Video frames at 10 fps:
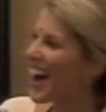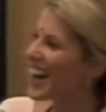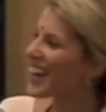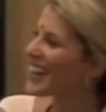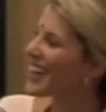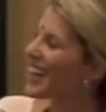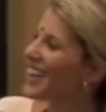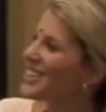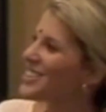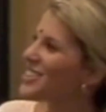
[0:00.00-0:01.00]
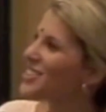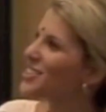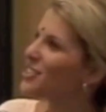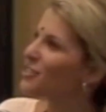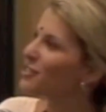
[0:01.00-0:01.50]
I was
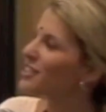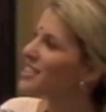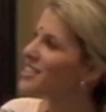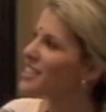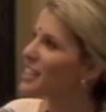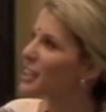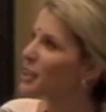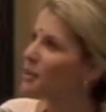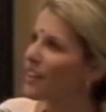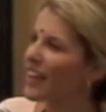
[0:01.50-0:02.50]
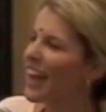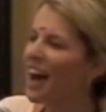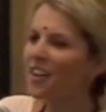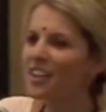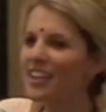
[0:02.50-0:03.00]
just thinking about, like,
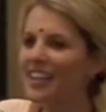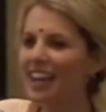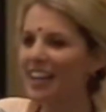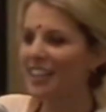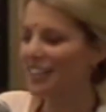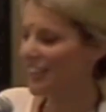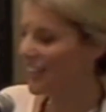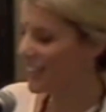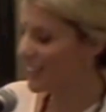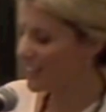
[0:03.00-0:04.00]
how did I get here?